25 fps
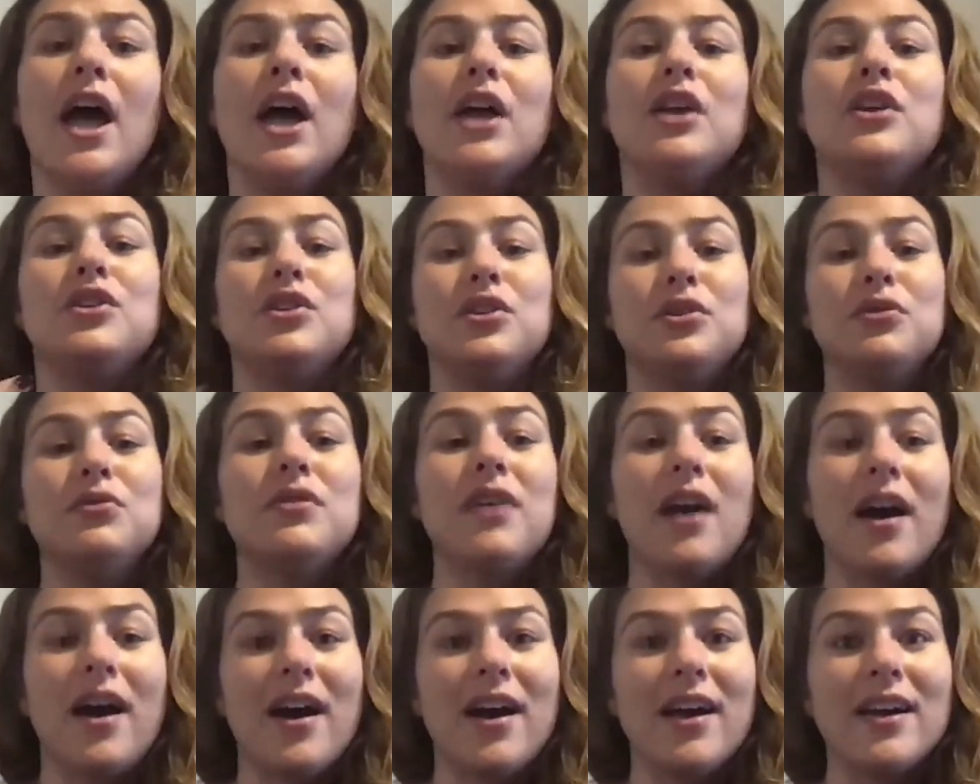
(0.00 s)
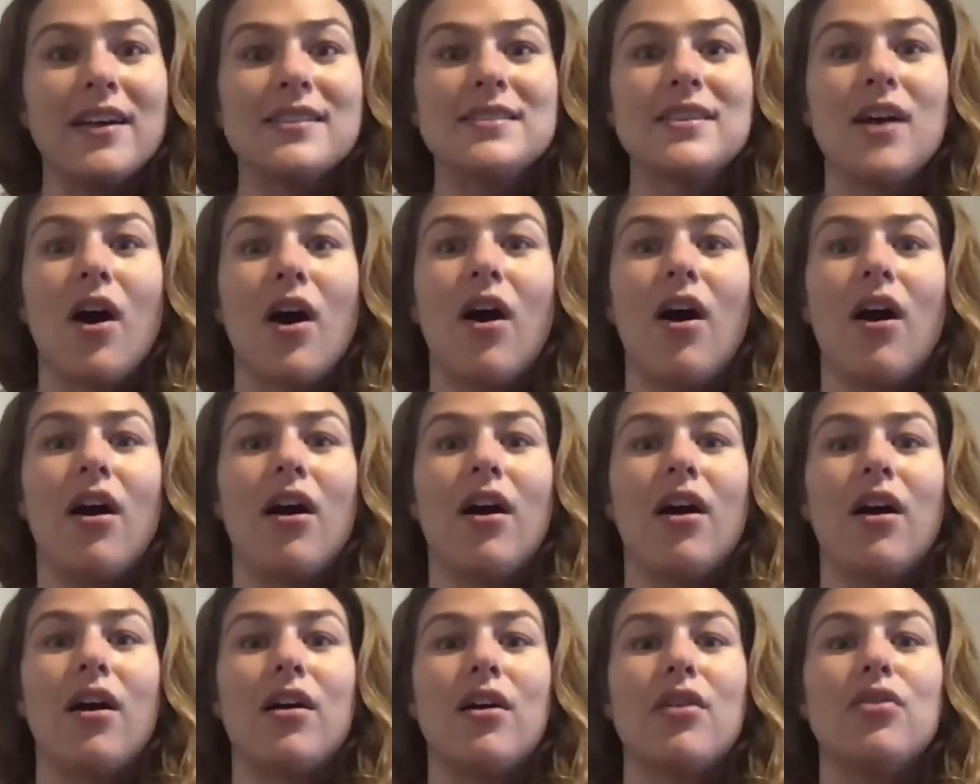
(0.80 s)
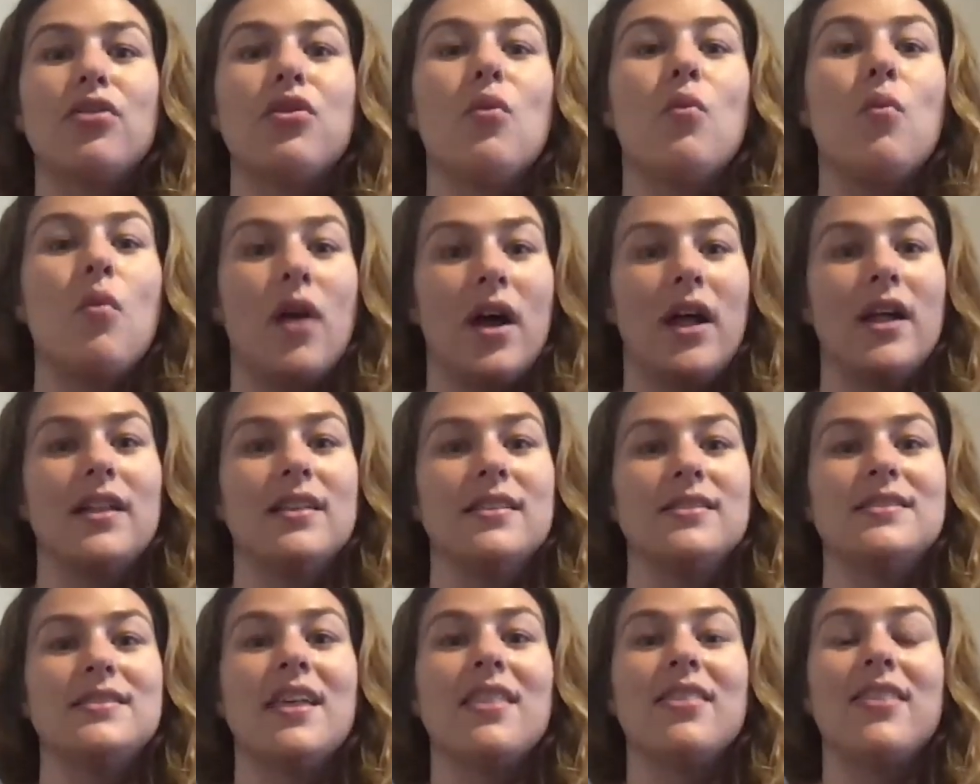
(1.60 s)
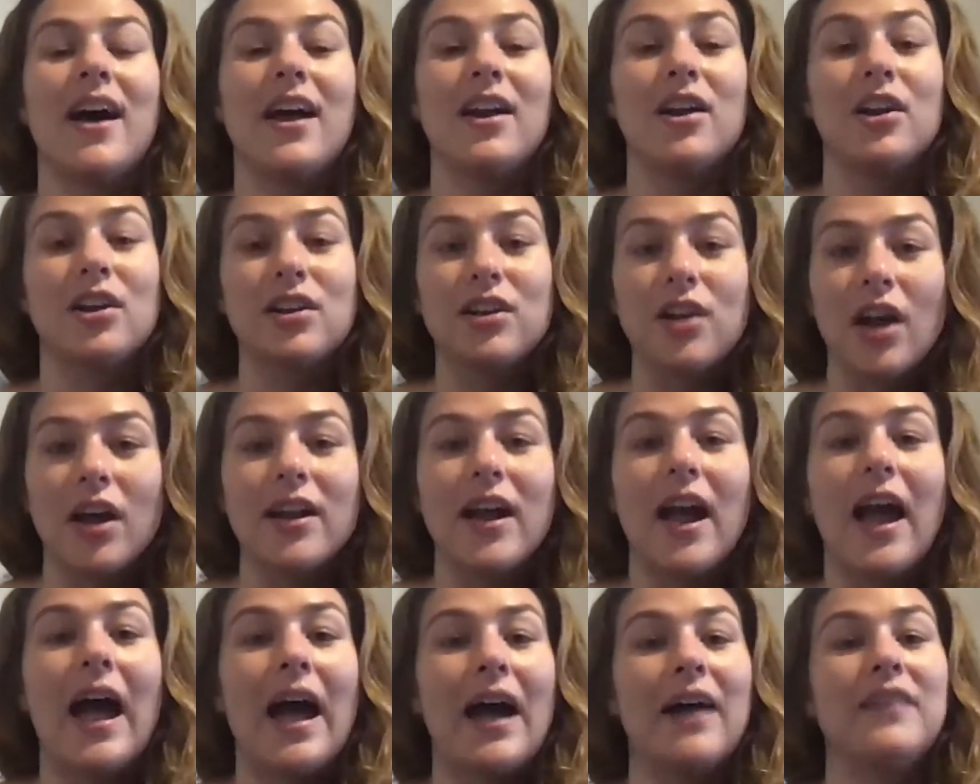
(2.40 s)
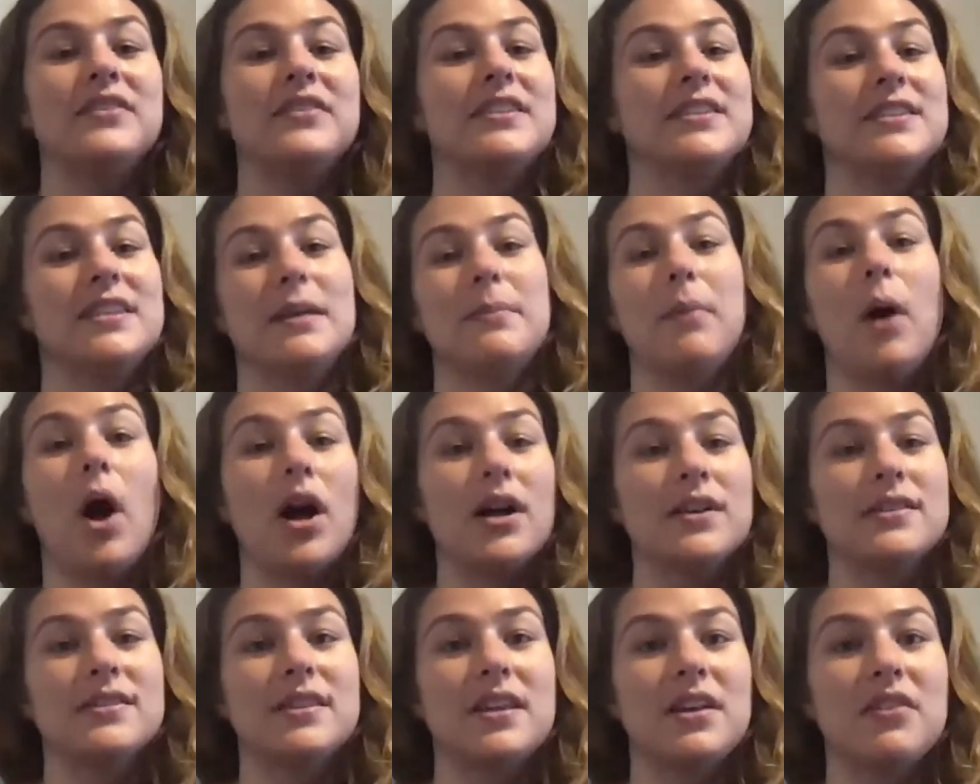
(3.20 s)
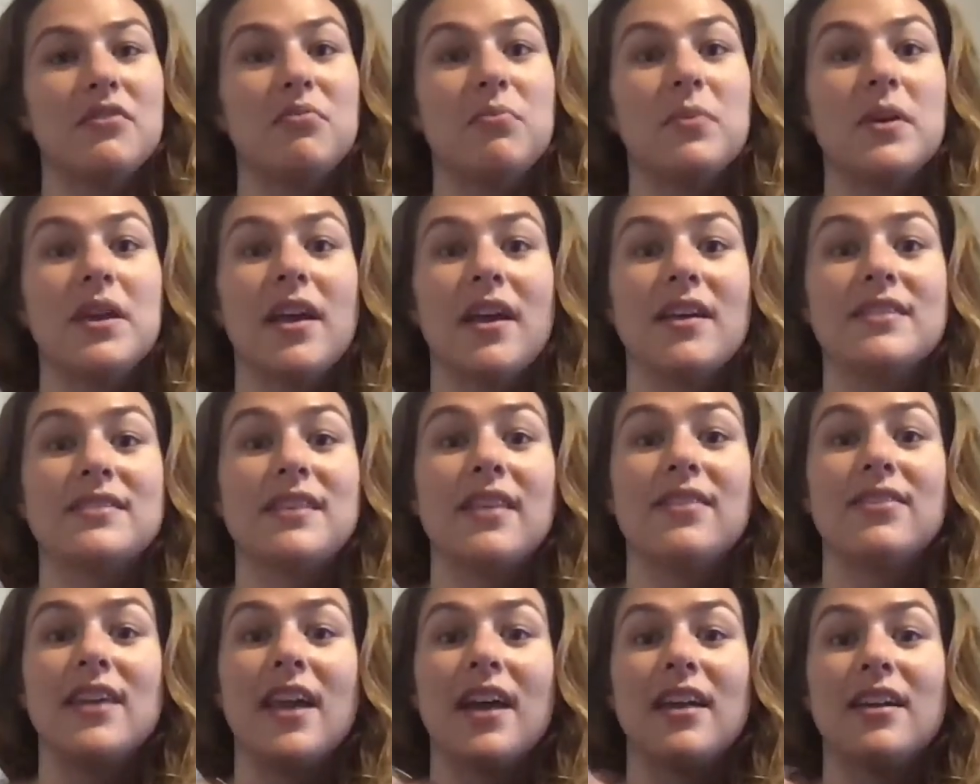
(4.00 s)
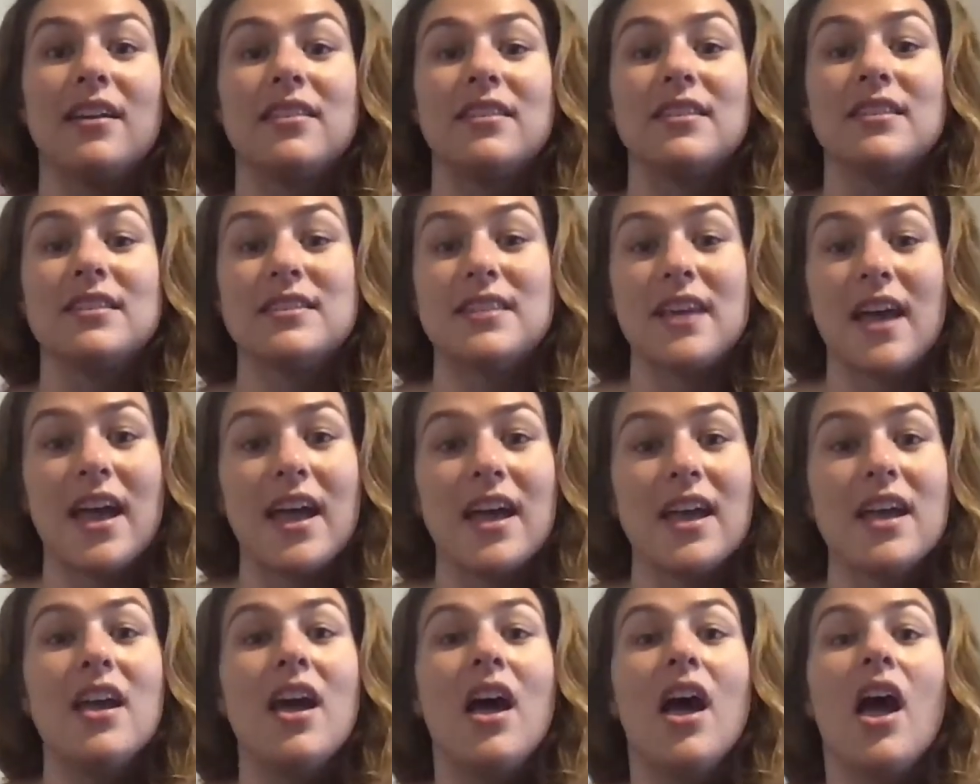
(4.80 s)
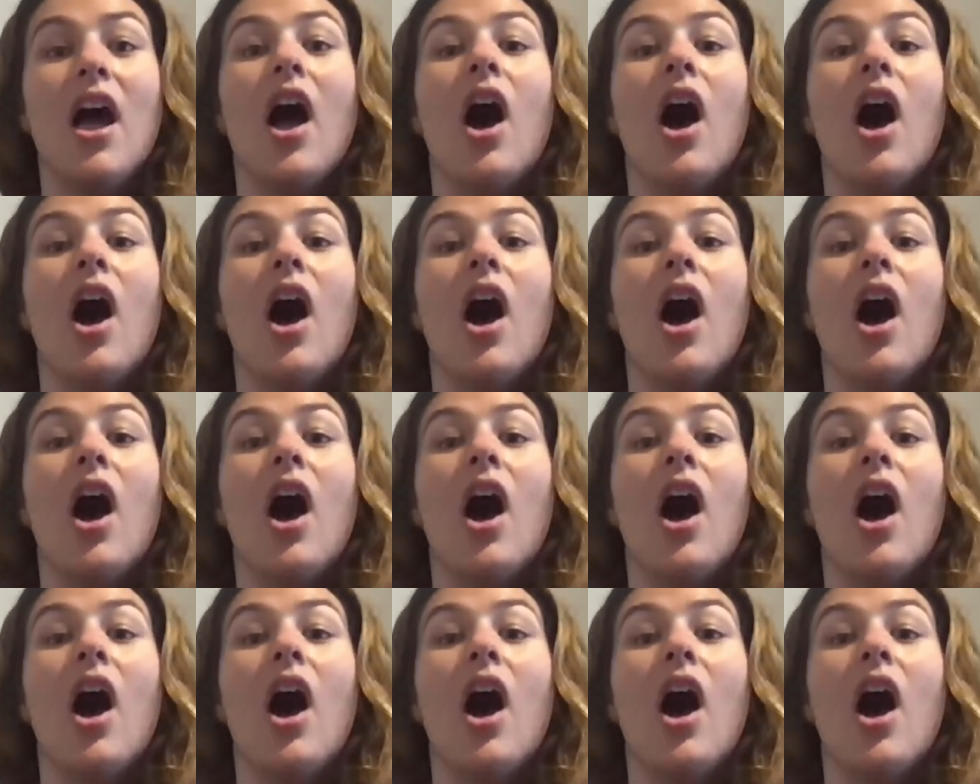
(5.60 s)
you guys are the ones that are gonna have to stay positive, because at the end of the day,